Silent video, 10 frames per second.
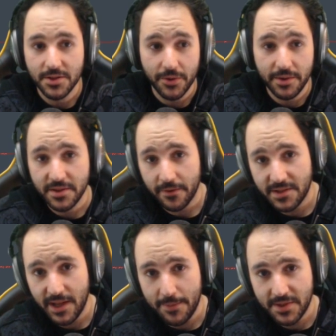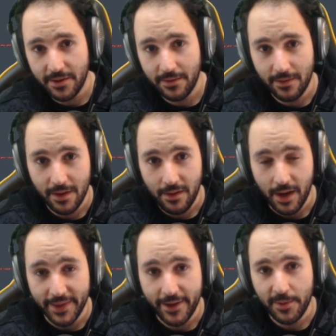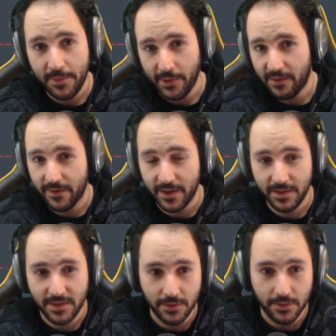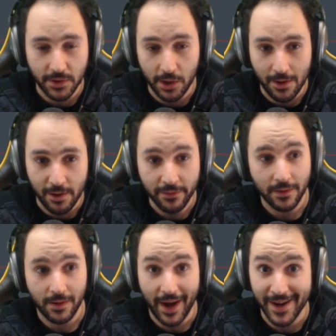So in this first episode, I thought it'd be pretty fun to go over